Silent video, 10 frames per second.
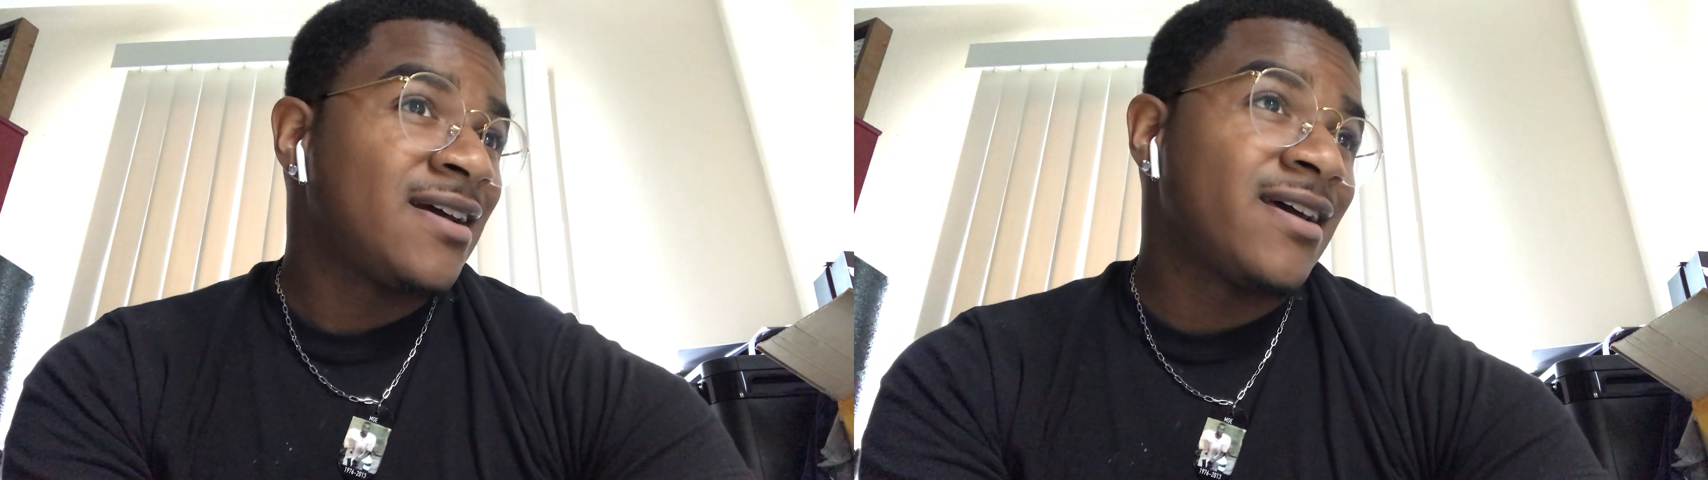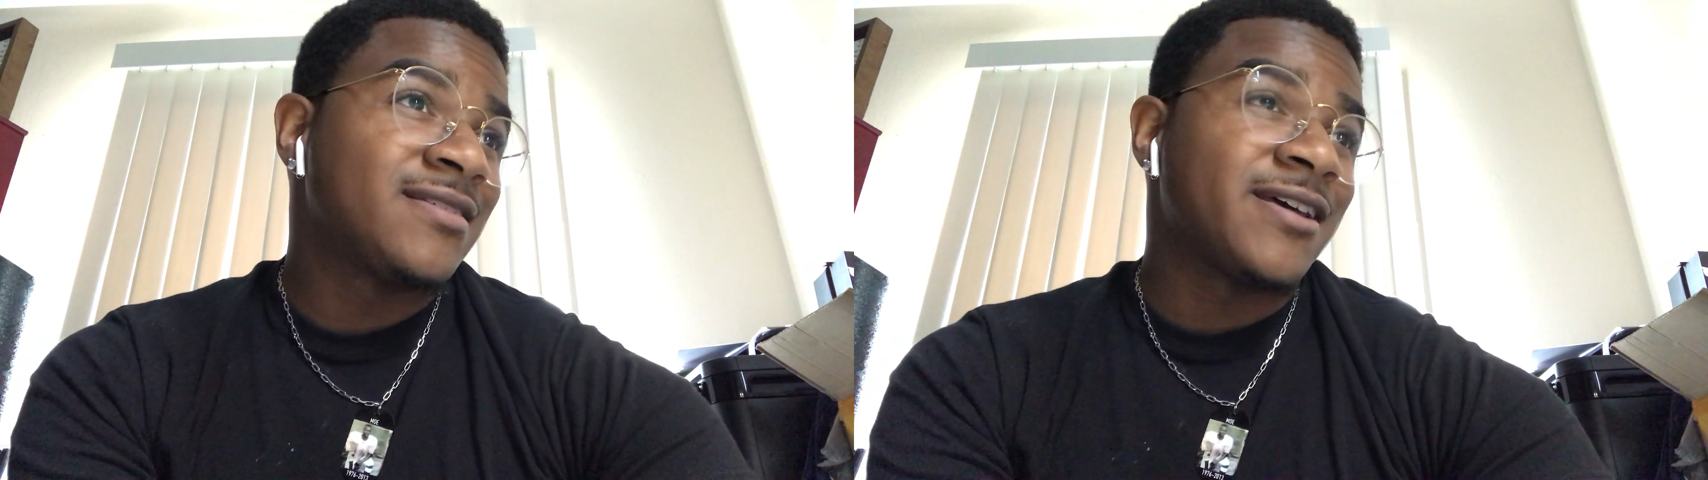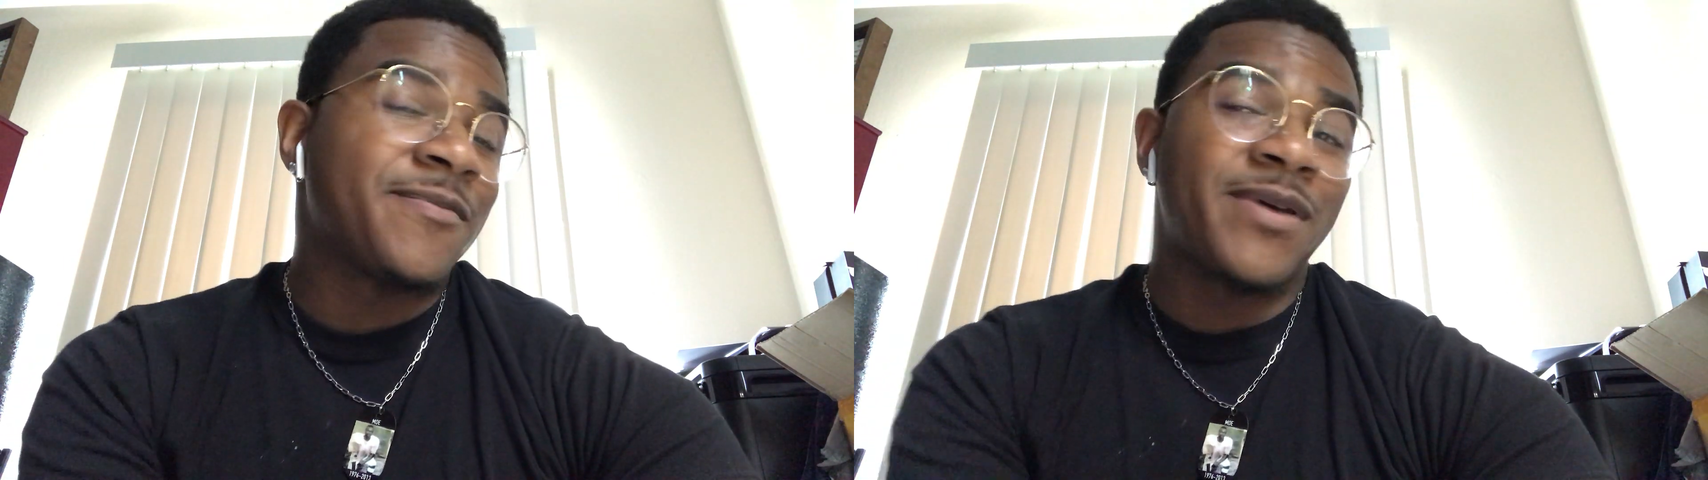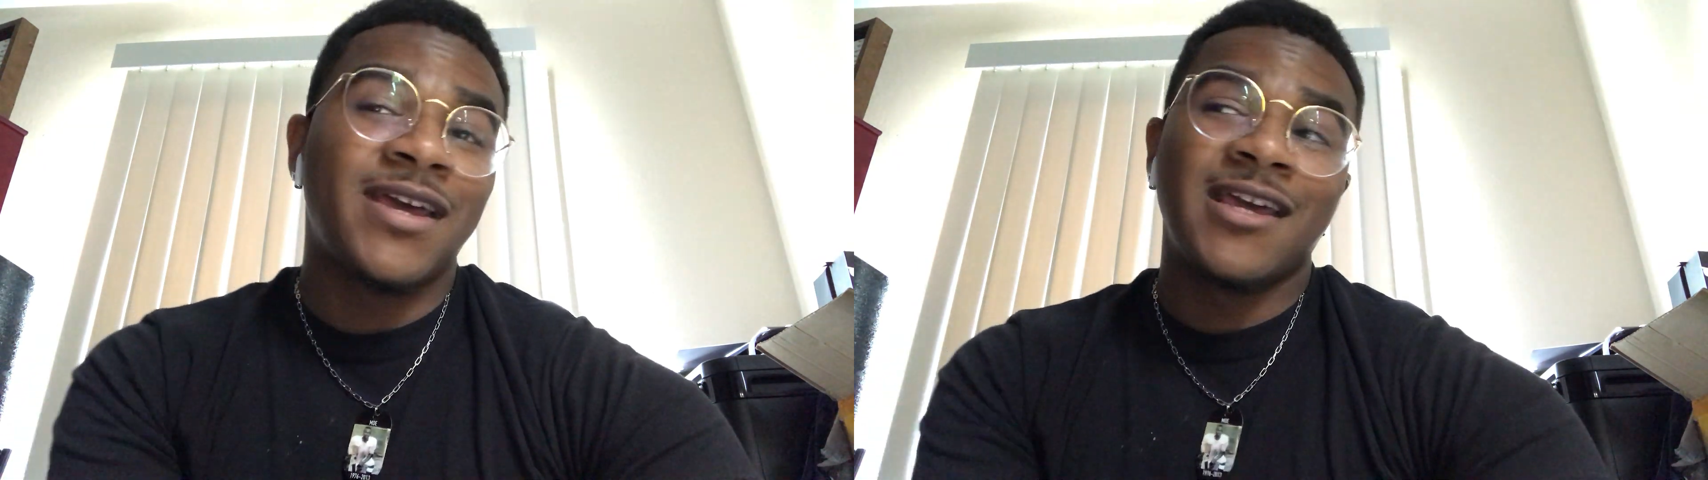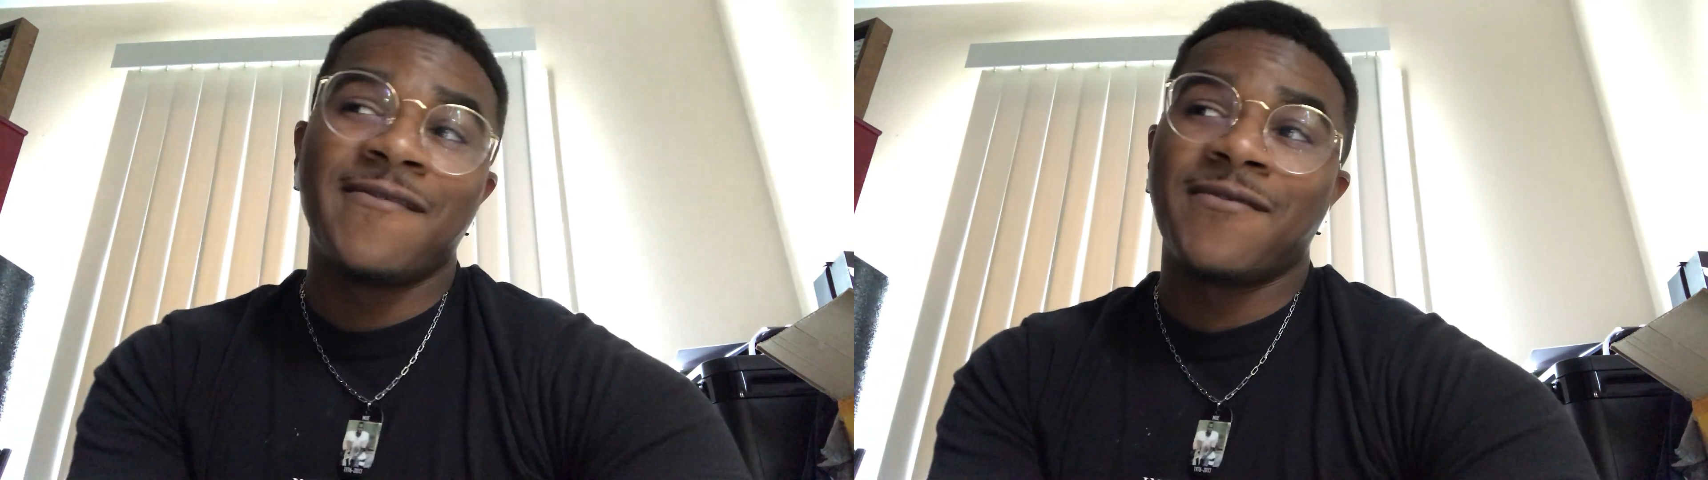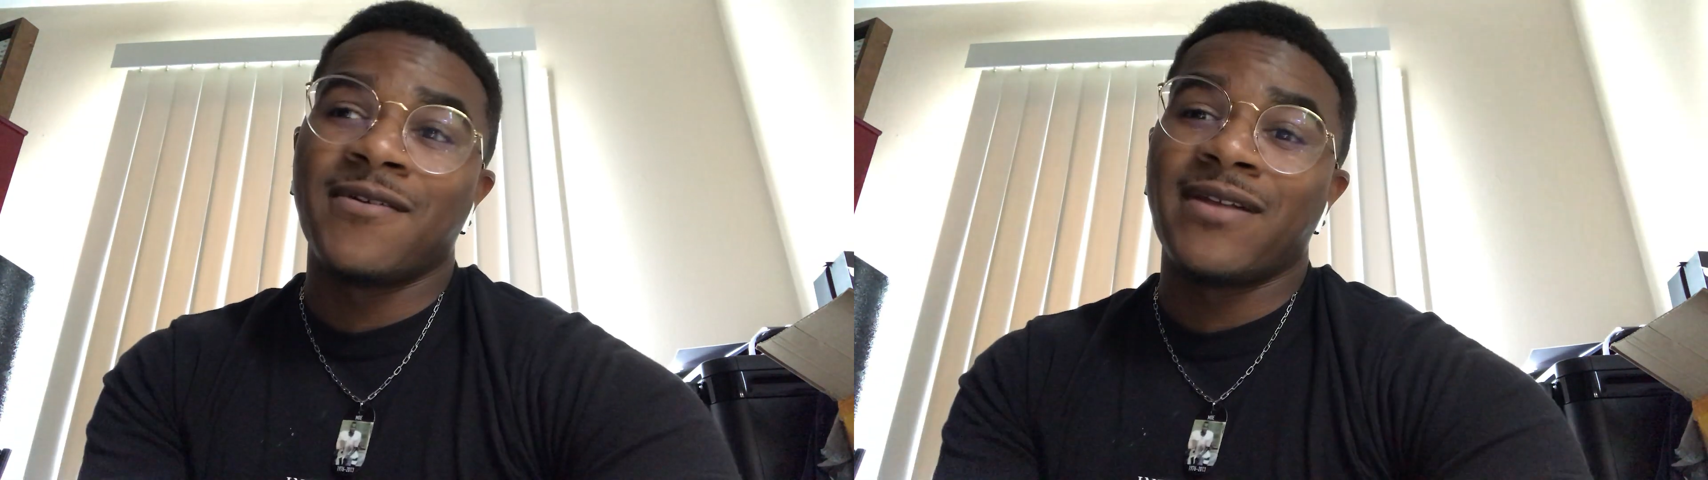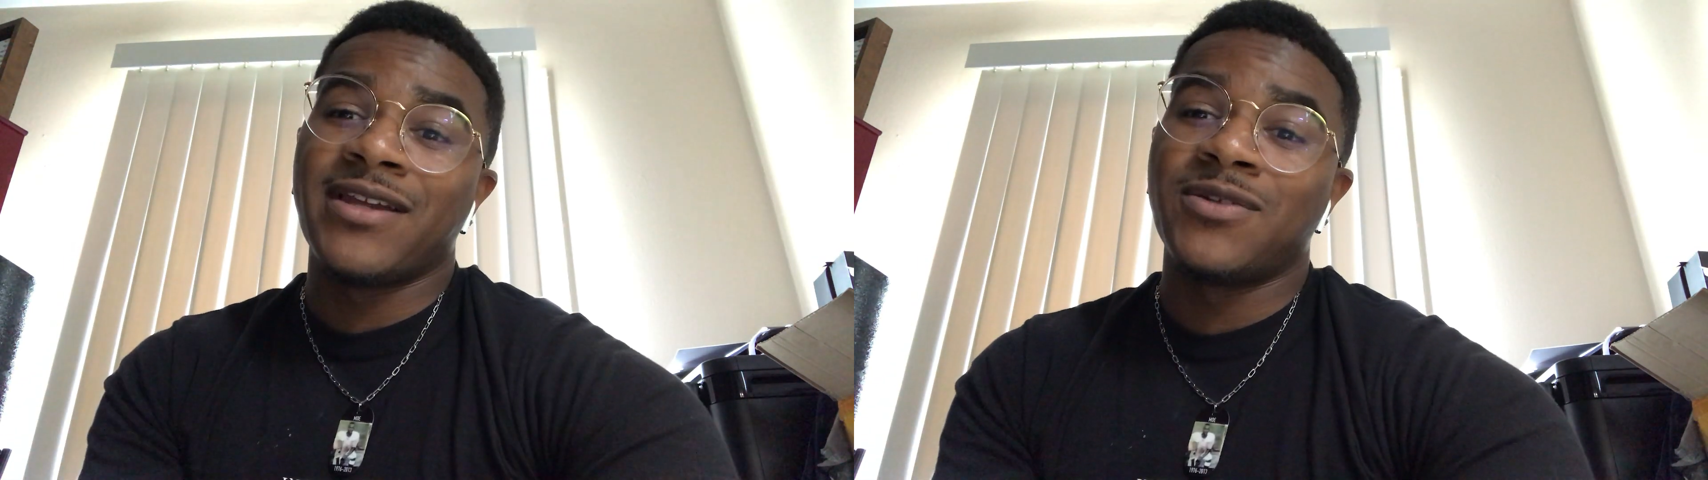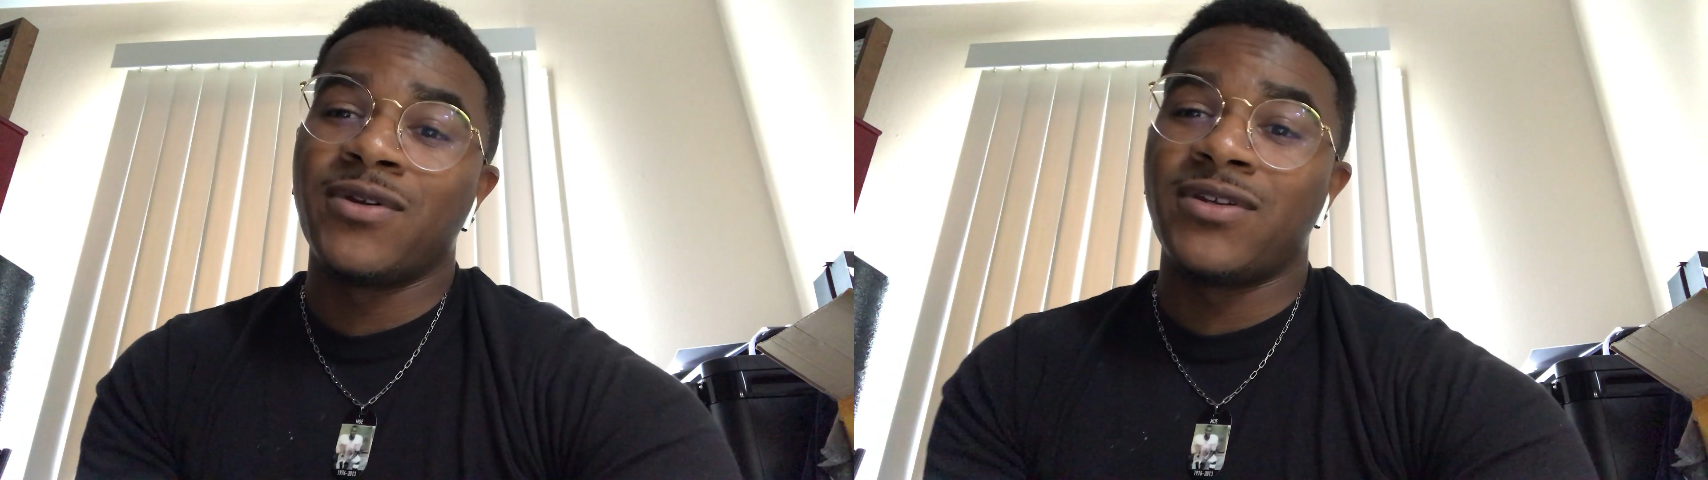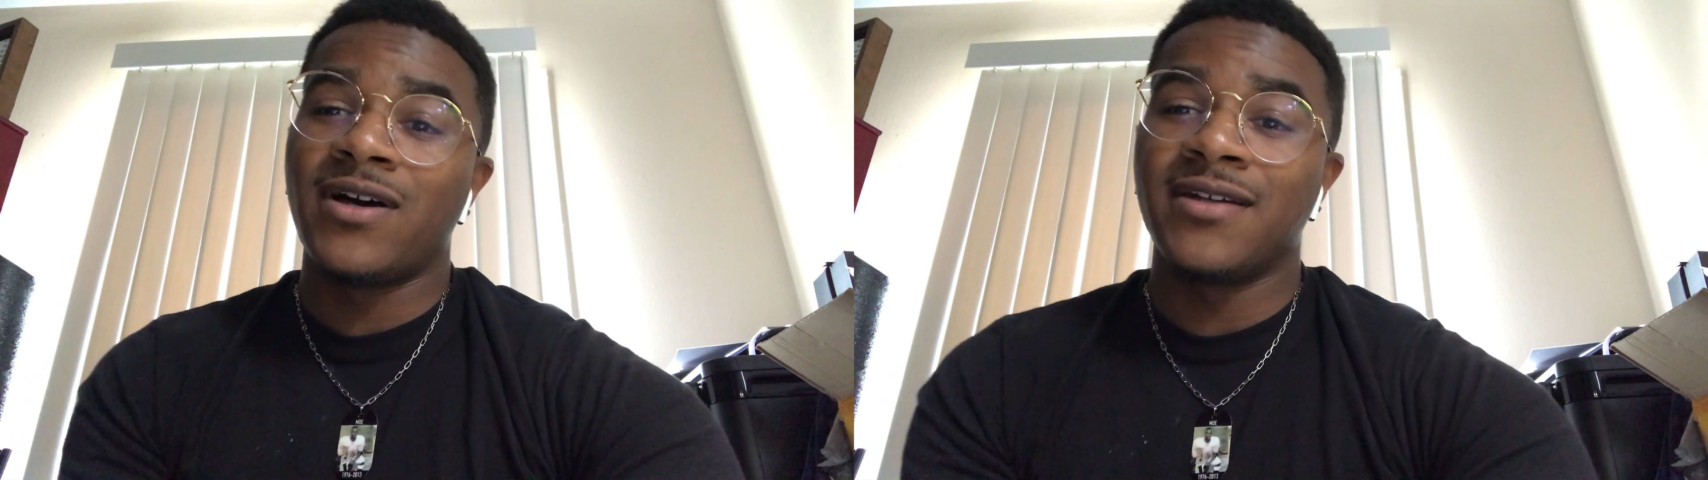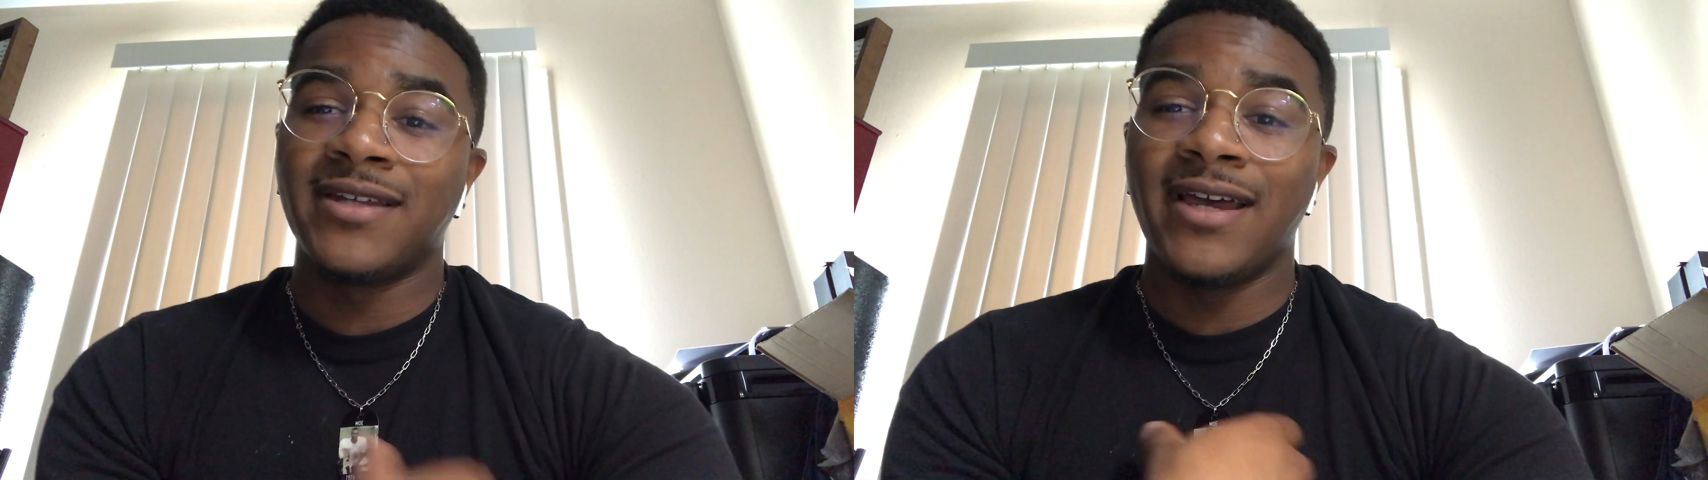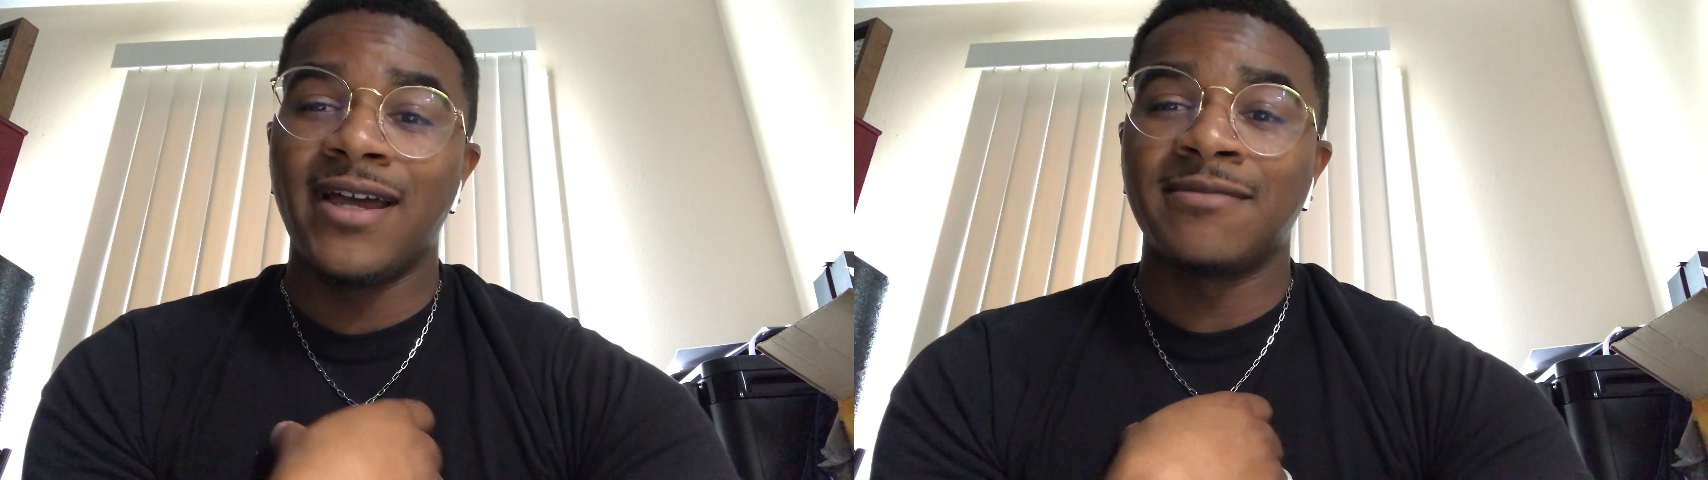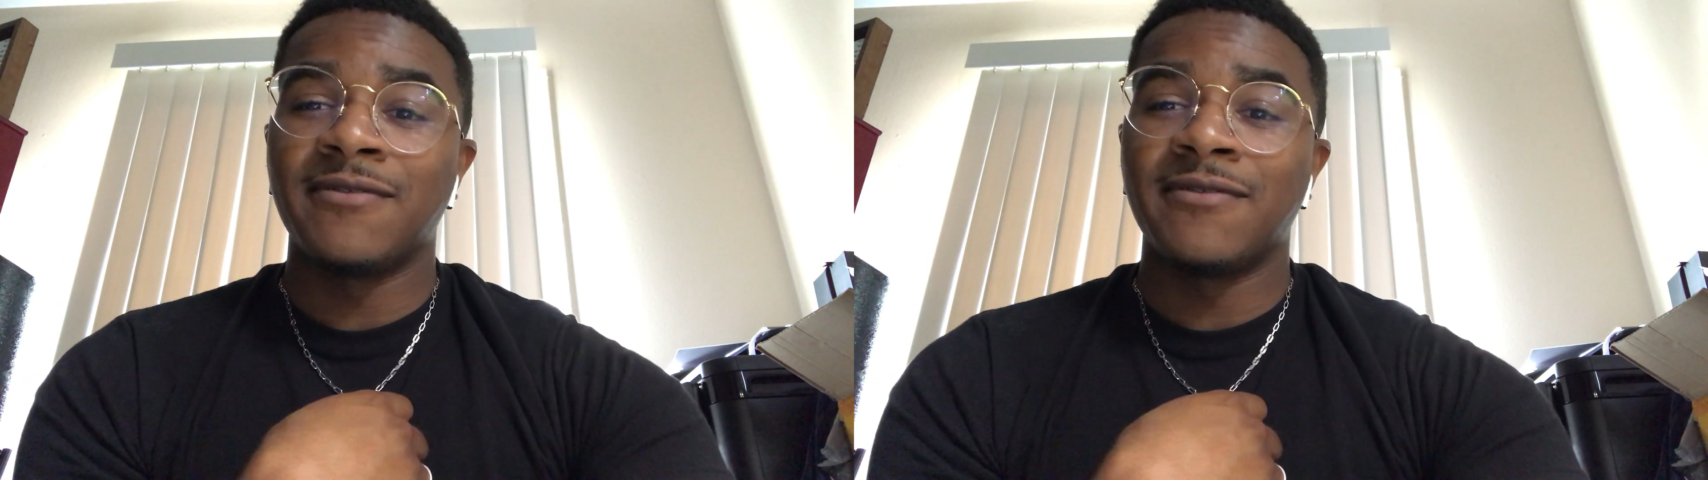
I just got paid for like doing dog tags.